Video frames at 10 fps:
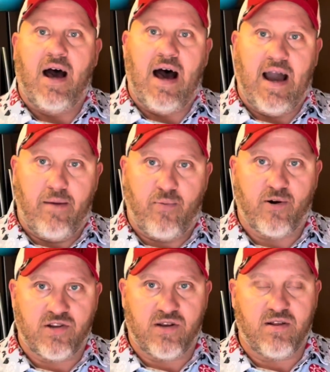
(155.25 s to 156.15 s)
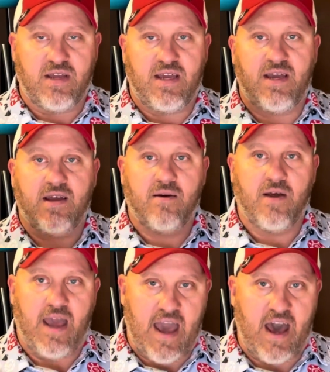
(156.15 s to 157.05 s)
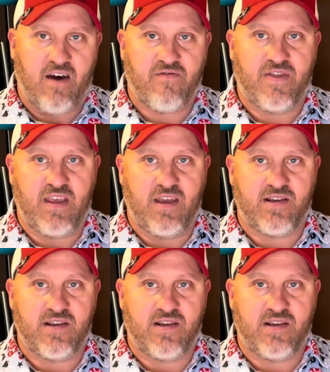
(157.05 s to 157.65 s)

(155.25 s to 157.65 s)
I personally have the